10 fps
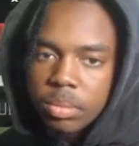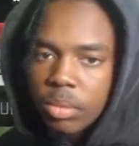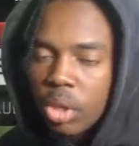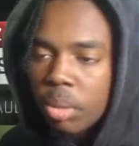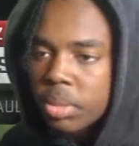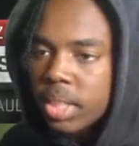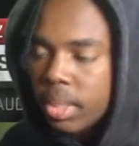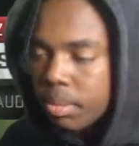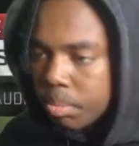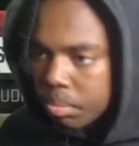you know what I'm
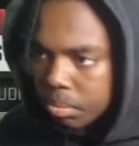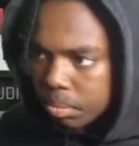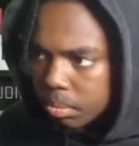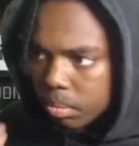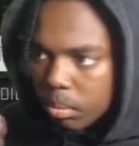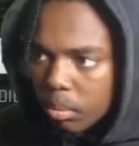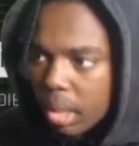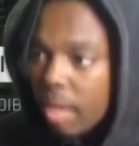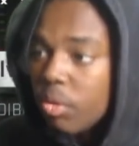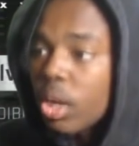saying,
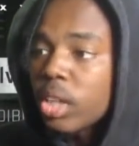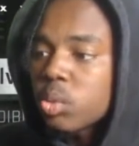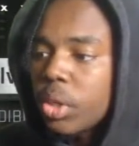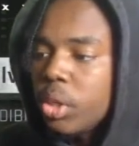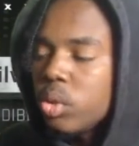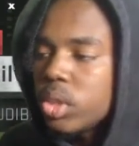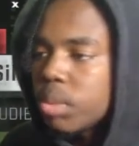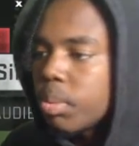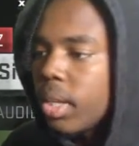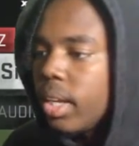if you guys want to use
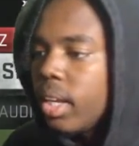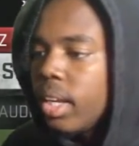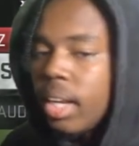this play.